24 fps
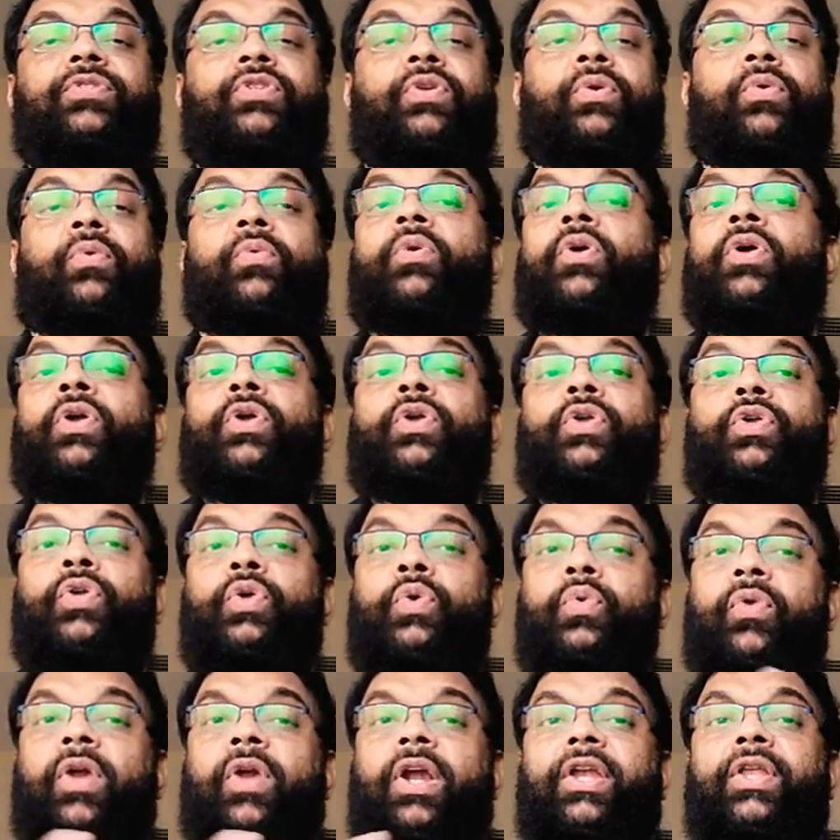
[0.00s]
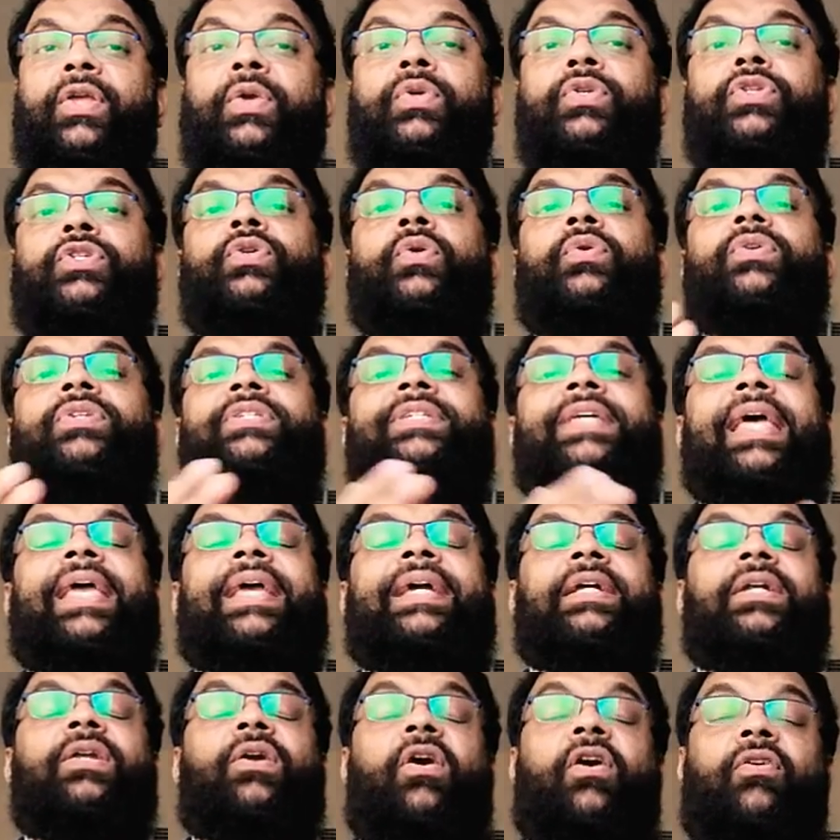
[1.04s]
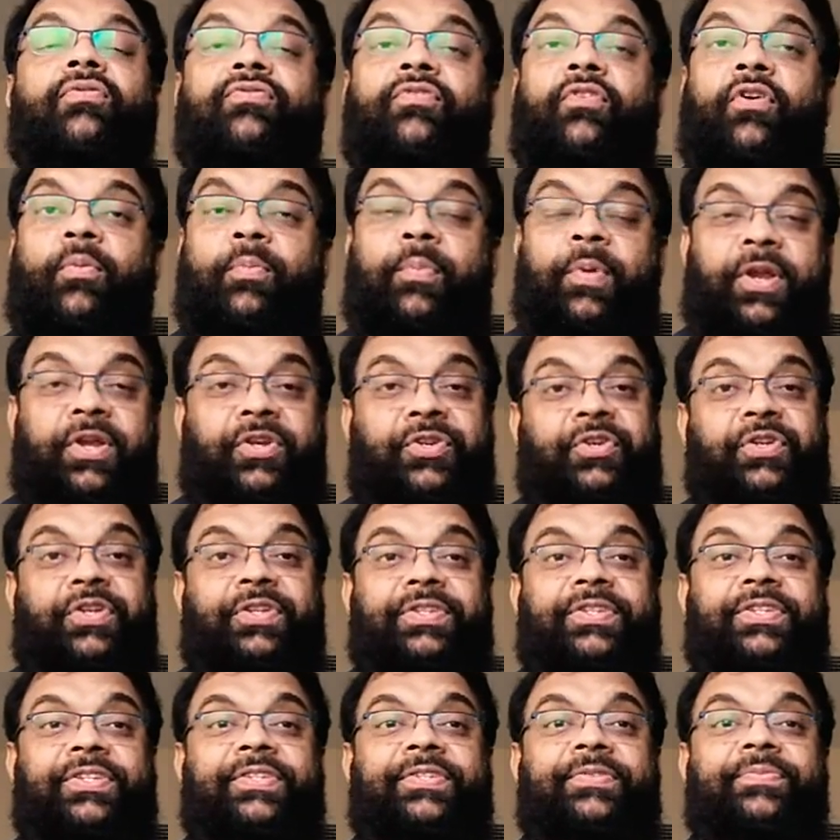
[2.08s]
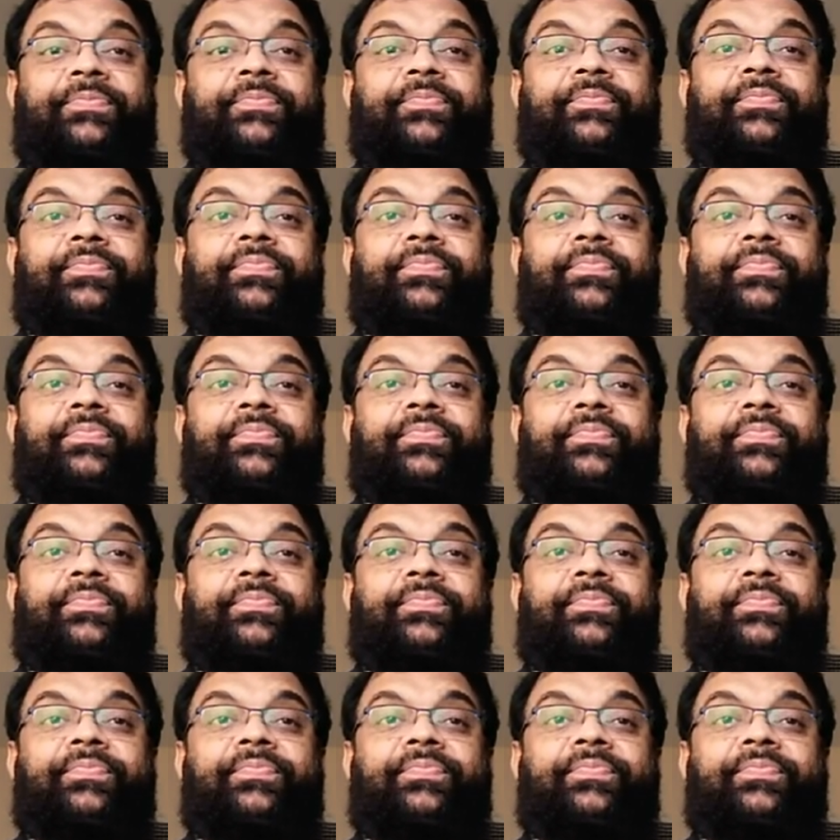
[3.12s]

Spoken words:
so you reduce your cycle of operations.